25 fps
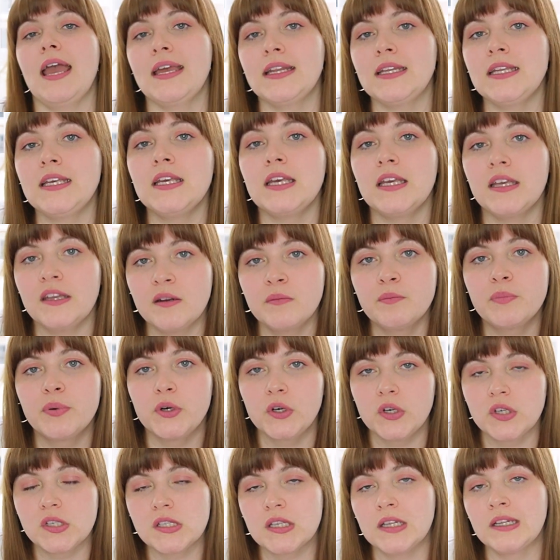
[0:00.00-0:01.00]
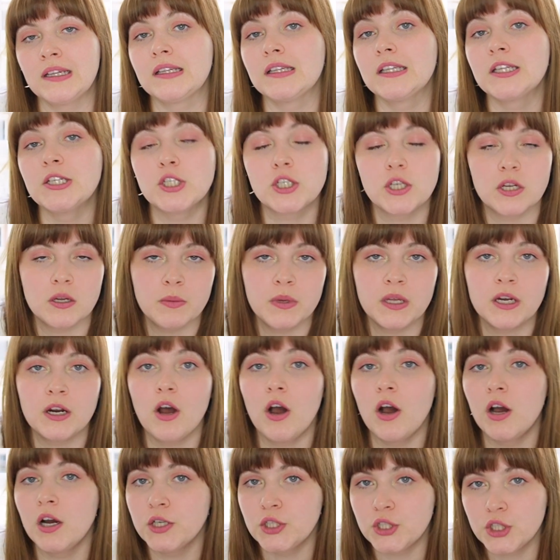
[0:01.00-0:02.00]
any in person legitimate
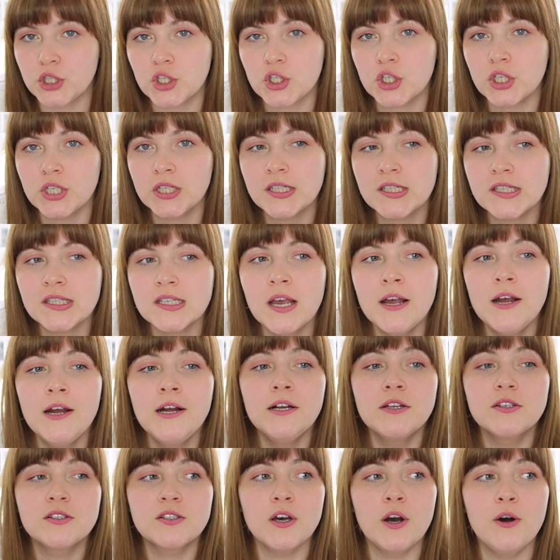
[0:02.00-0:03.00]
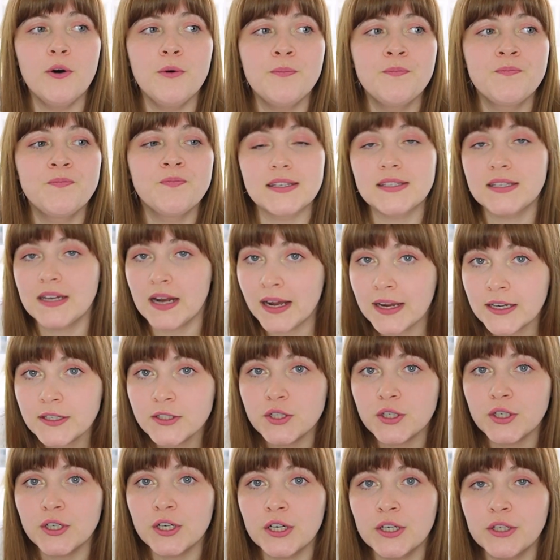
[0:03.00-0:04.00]
auditions. So, as an
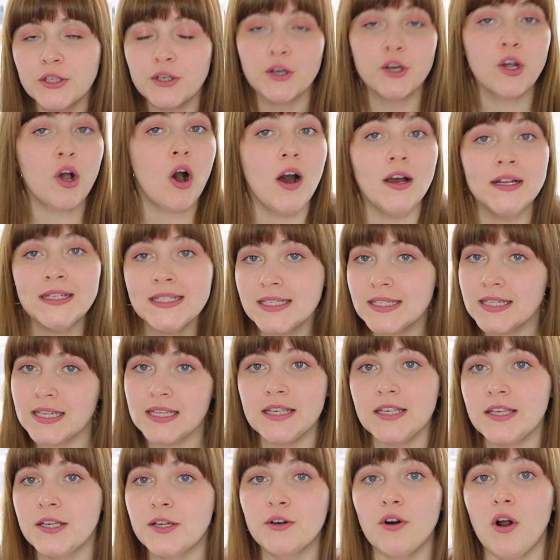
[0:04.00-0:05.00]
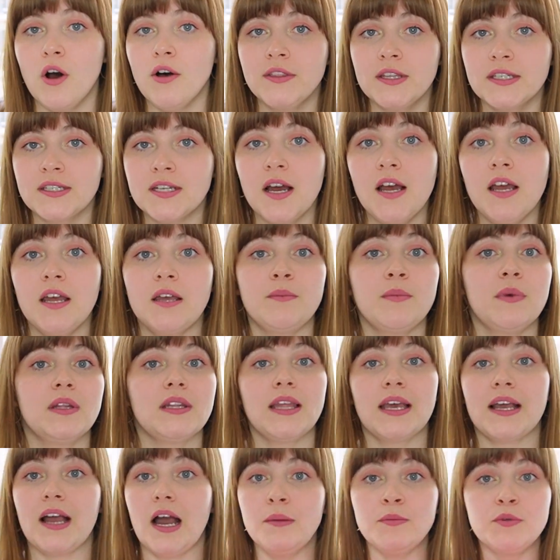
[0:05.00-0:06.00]
actor, you're constantly here all the time.
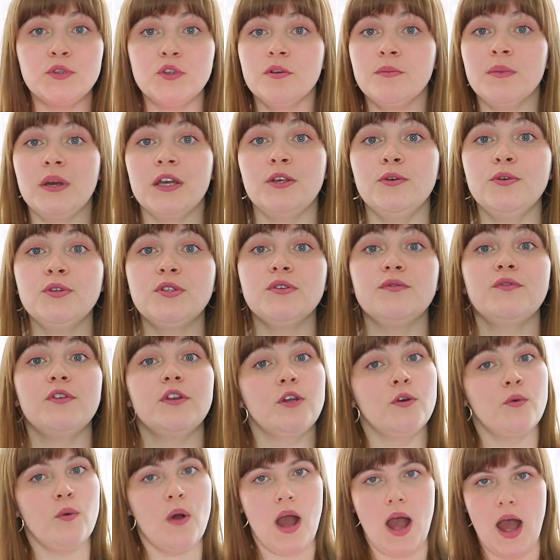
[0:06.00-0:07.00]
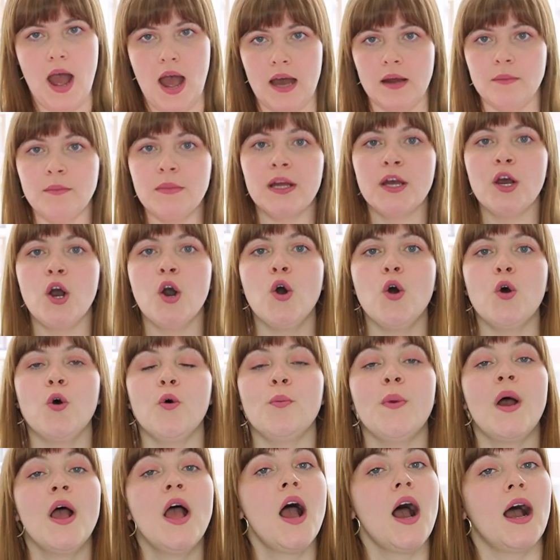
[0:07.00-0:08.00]
Like, I'm doing my YouTube video at my
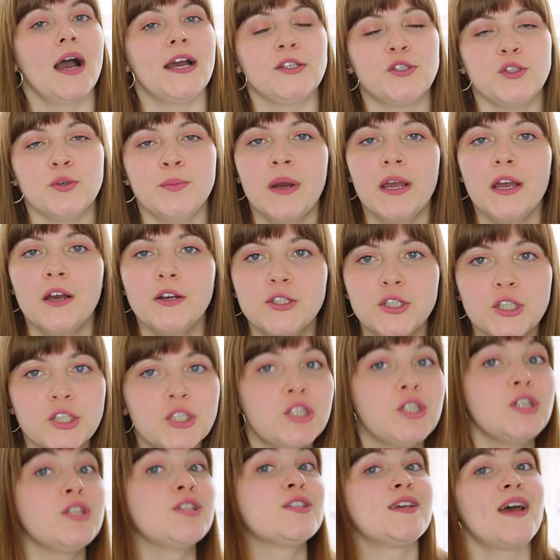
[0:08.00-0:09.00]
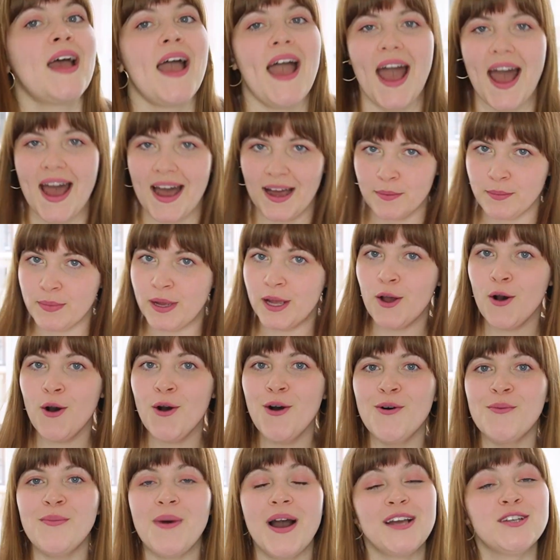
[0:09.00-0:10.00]
home, I do my auditions at my
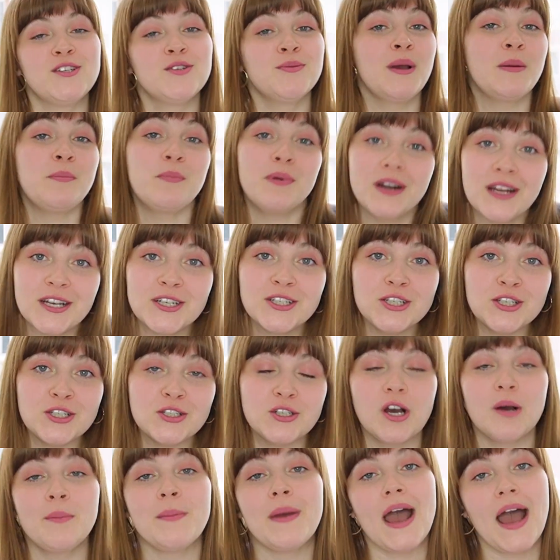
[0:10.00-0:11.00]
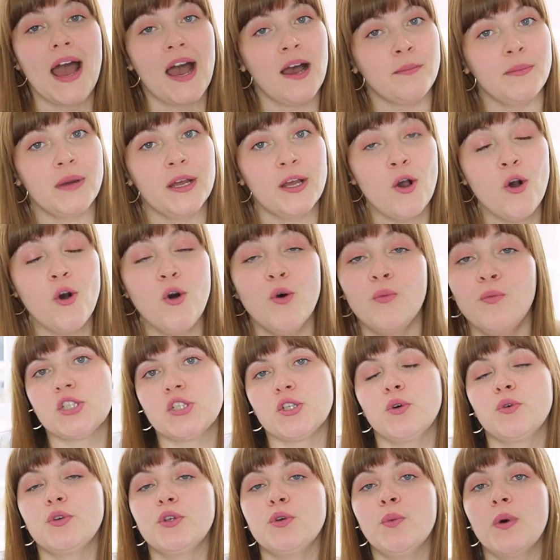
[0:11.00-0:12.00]
home. I do my production job at my home.
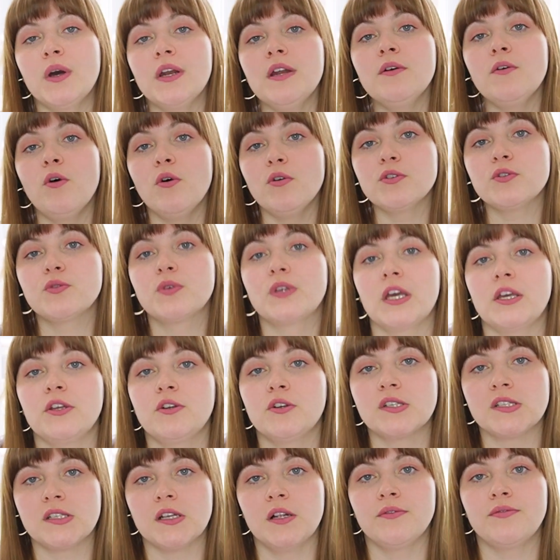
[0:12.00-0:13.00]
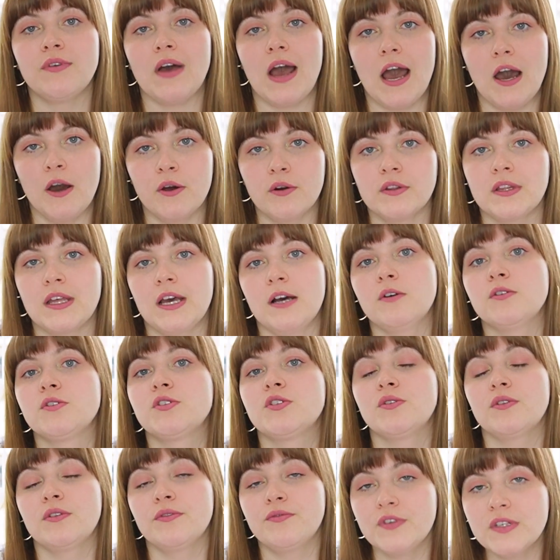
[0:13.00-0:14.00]
So you wanna also get yourself out of the house.
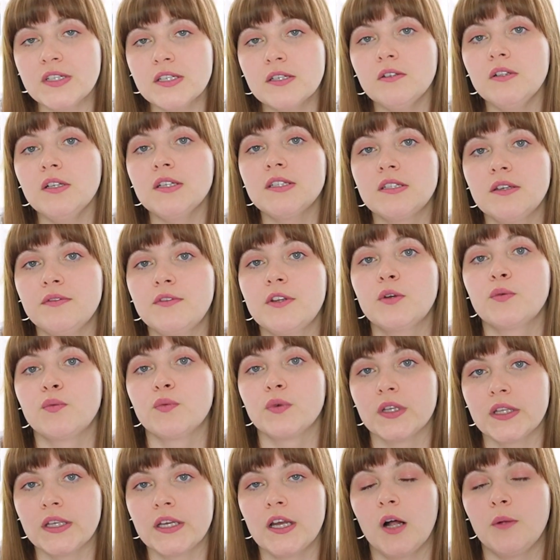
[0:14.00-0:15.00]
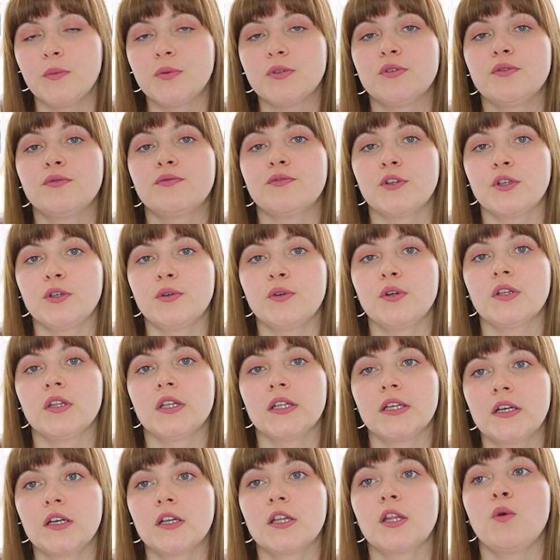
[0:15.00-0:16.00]
So the physical activity really helps you for you to
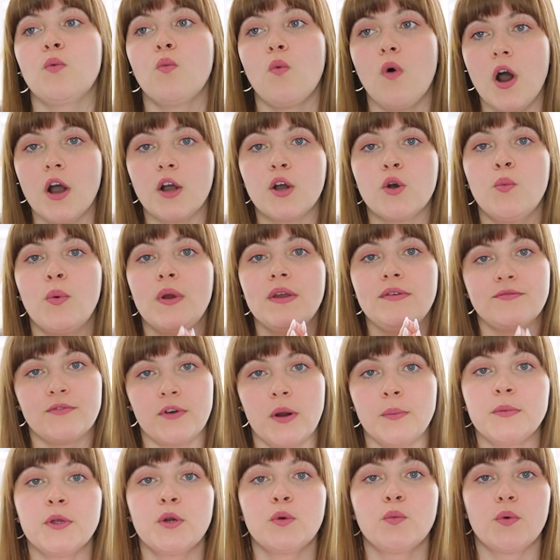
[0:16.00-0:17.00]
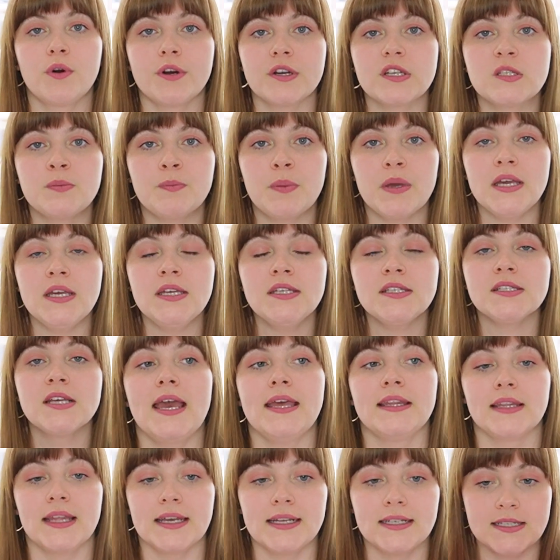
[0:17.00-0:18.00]
literally walk away from your workspace
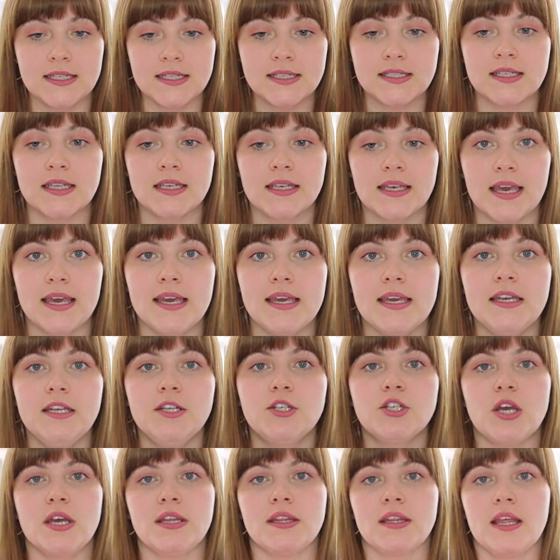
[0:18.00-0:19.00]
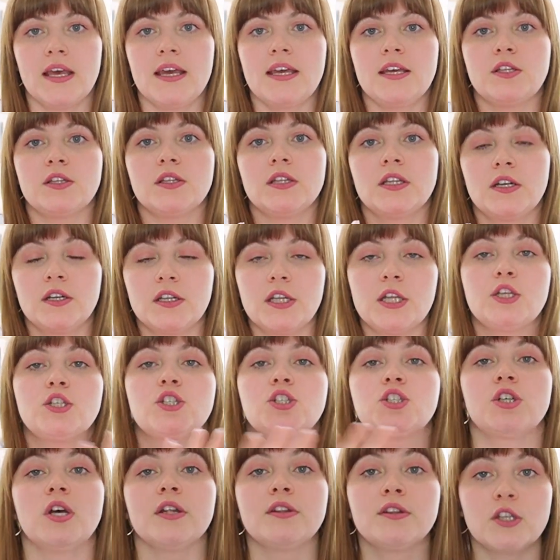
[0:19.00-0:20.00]
and like disengage and like literally
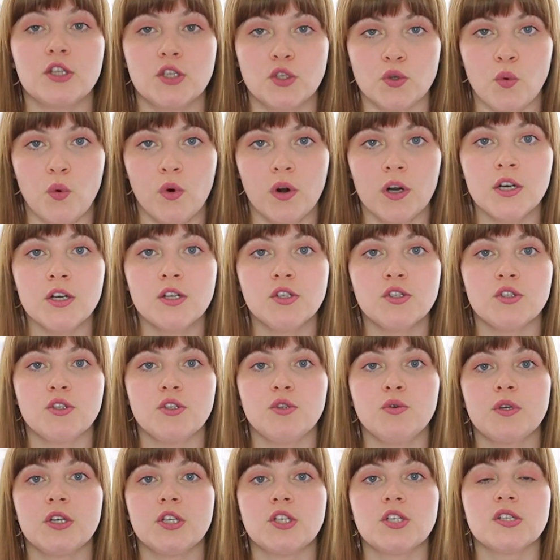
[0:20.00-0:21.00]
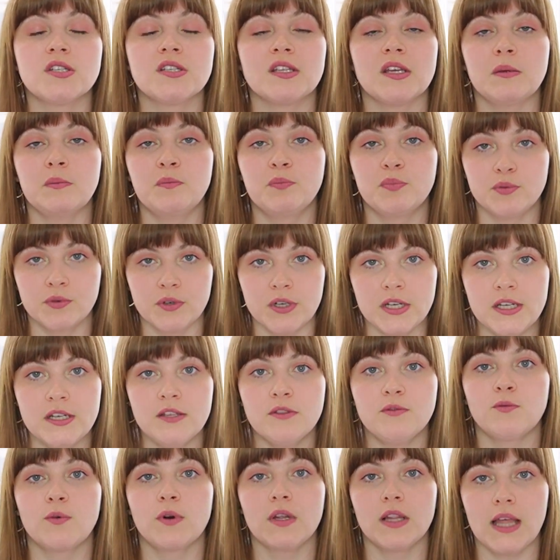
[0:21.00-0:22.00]
shut the door so you can just like
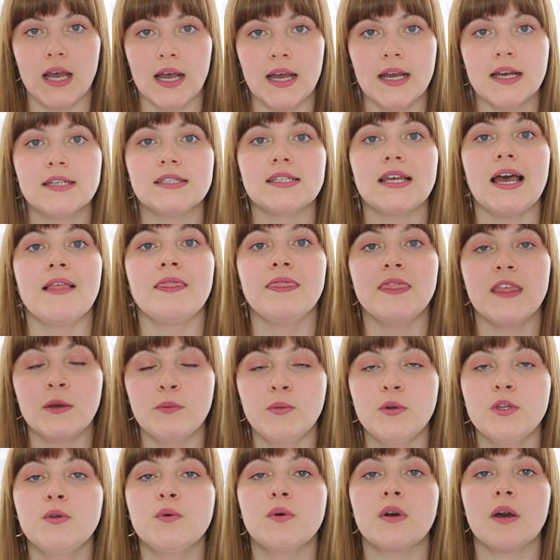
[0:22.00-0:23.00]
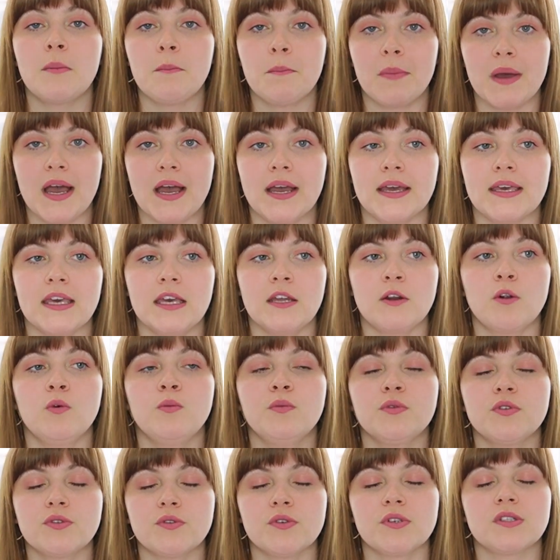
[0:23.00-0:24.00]
breathe, relax. And then when you come back, it
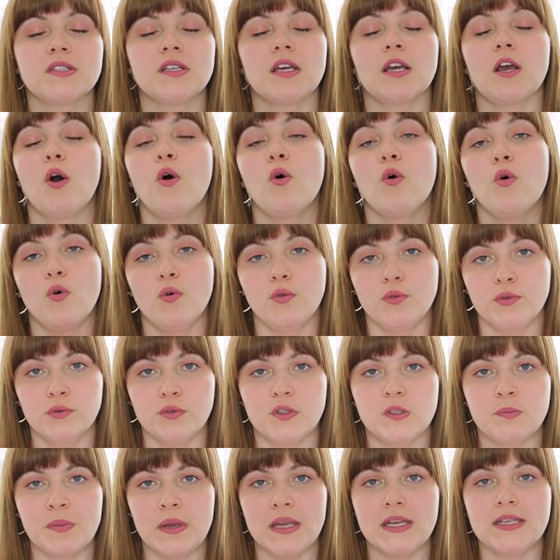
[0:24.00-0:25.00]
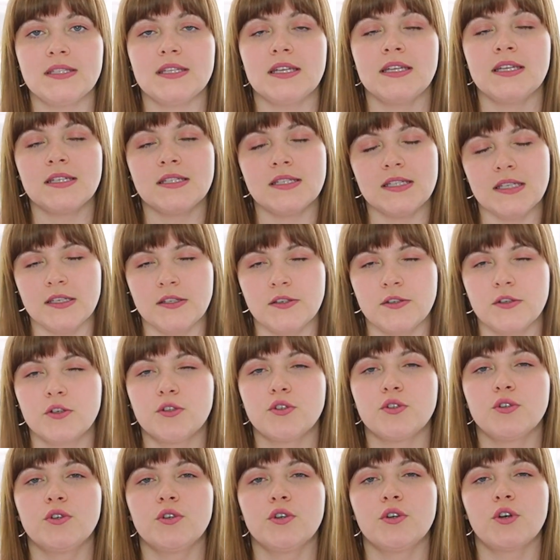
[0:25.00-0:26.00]
almost looks like a whole new space and it's easier
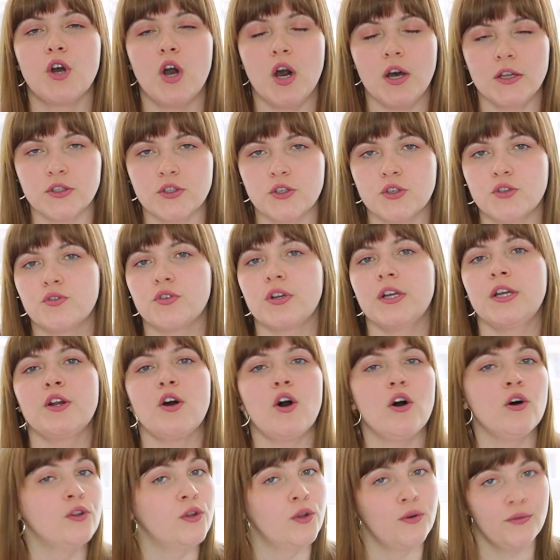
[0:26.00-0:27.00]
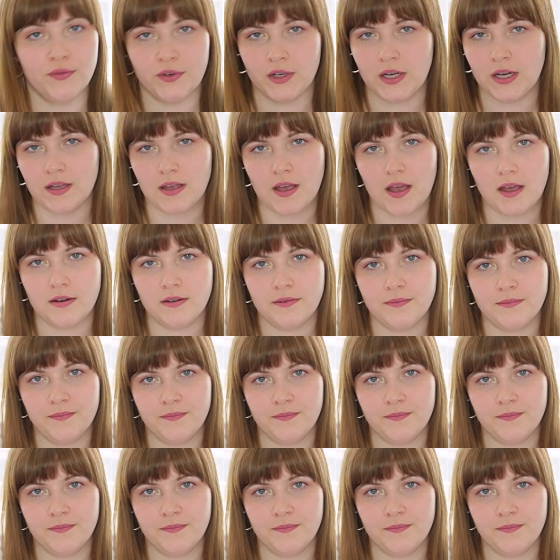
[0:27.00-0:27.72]
to concentrate all over again.